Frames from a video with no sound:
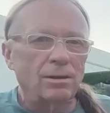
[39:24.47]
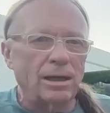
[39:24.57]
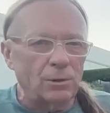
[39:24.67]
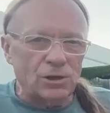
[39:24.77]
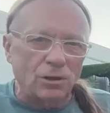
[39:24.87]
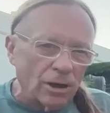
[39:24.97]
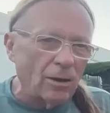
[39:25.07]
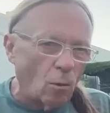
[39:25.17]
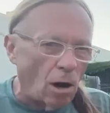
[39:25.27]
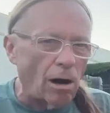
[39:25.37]
would still
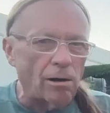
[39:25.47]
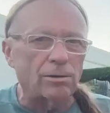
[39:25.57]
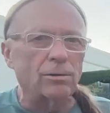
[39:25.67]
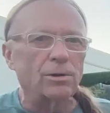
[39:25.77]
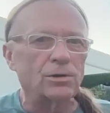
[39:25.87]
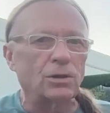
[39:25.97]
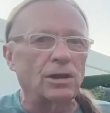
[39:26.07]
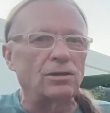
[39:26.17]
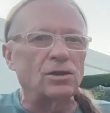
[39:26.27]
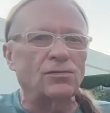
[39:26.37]
get water through it, so
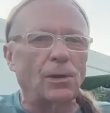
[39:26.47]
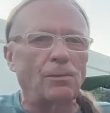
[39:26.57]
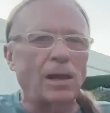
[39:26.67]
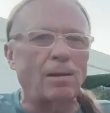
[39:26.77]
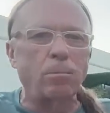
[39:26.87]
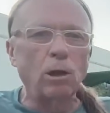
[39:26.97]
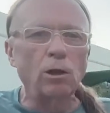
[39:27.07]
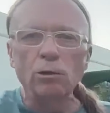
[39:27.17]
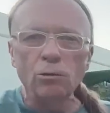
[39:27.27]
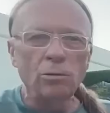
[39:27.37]
they'd just fill up like a
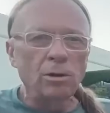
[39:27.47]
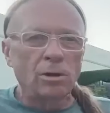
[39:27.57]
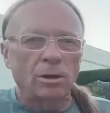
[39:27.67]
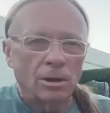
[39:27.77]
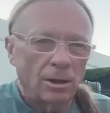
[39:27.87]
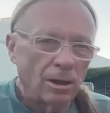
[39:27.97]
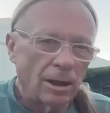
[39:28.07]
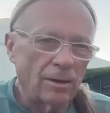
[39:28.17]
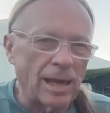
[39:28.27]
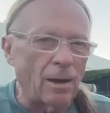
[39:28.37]
balloon,
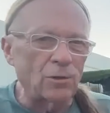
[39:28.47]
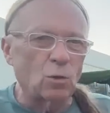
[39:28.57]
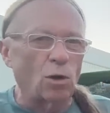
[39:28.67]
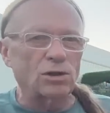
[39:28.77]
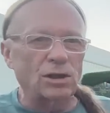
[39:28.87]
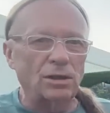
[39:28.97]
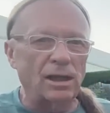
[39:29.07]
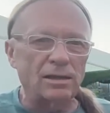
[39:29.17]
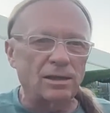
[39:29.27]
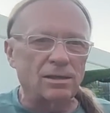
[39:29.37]
and that was worse than
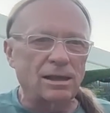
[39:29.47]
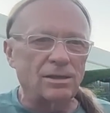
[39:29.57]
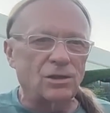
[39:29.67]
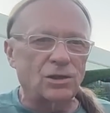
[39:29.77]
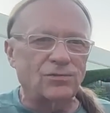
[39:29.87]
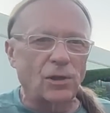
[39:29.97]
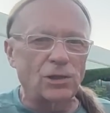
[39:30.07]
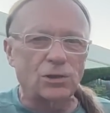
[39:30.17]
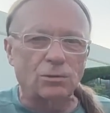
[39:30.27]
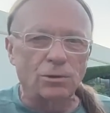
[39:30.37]
this because these just
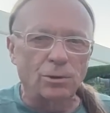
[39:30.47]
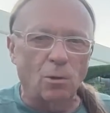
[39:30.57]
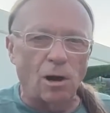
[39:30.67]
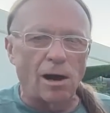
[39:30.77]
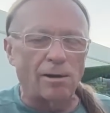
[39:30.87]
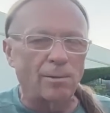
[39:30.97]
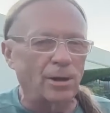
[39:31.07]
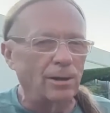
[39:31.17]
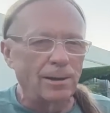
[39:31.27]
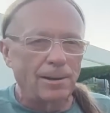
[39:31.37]
flush through the water.
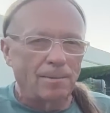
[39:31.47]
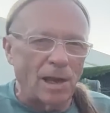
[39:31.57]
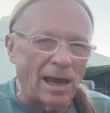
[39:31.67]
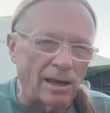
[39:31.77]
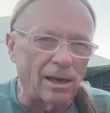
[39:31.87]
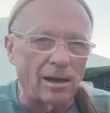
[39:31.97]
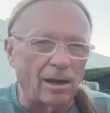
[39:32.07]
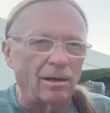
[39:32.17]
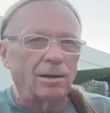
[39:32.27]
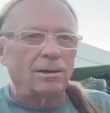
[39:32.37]
But man, you
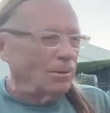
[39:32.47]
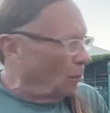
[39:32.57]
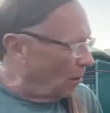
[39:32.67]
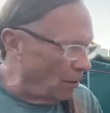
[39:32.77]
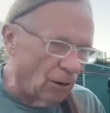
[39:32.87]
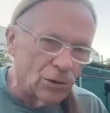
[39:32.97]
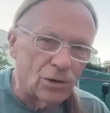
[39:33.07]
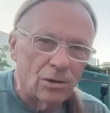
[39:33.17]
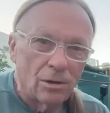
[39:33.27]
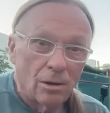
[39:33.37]
get one of
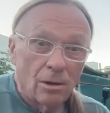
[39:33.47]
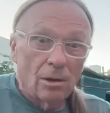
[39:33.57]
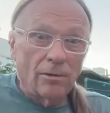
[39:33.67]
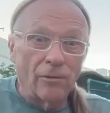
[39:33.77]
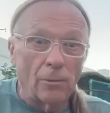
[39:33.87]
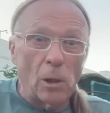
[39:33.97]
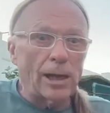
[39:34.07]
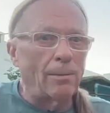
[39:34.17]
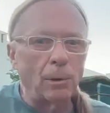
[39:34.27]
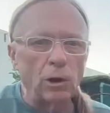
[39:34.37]
those. You fill up like
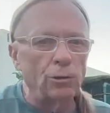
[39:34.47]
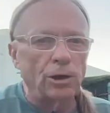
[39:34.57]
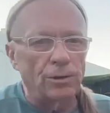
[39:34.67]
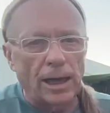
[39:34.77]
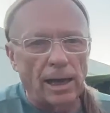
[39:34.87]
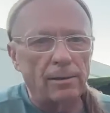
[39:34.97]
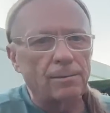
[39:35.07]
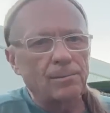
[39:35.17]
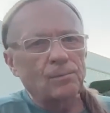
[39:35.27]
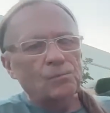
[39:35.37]
a balloon, you're dead.
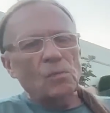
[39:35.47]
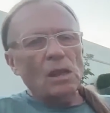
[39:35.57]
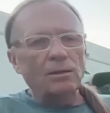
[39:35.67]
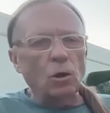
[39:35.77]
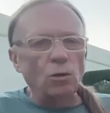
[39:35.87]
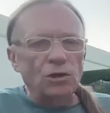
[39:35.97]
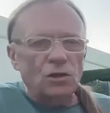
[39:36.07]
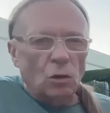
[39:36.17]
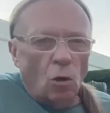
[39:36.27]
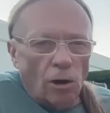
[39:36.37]
I told a
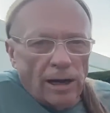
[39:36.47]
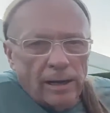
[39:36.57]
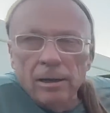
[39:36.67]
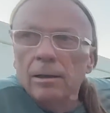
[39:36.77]
story